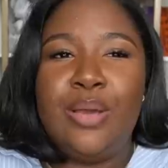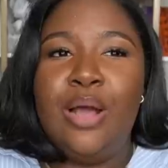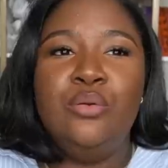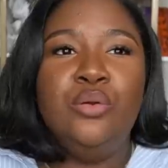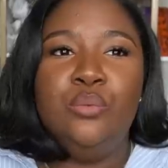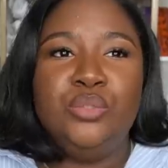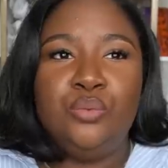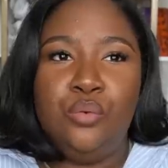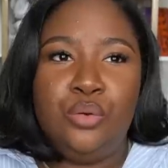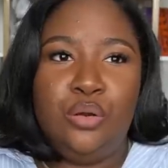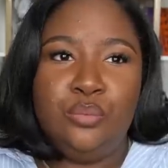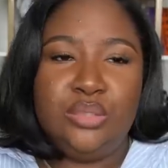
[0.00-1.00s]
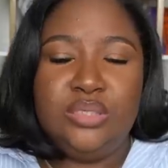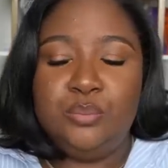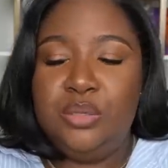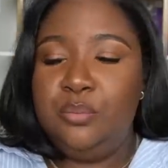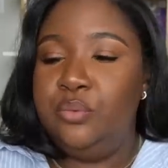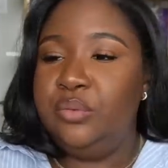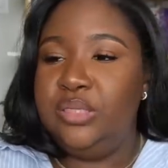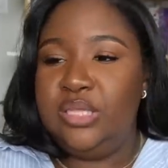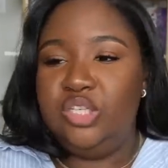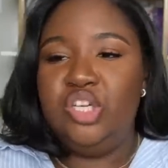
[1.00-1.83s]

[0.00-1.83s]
I don't know what's going on with these people that they're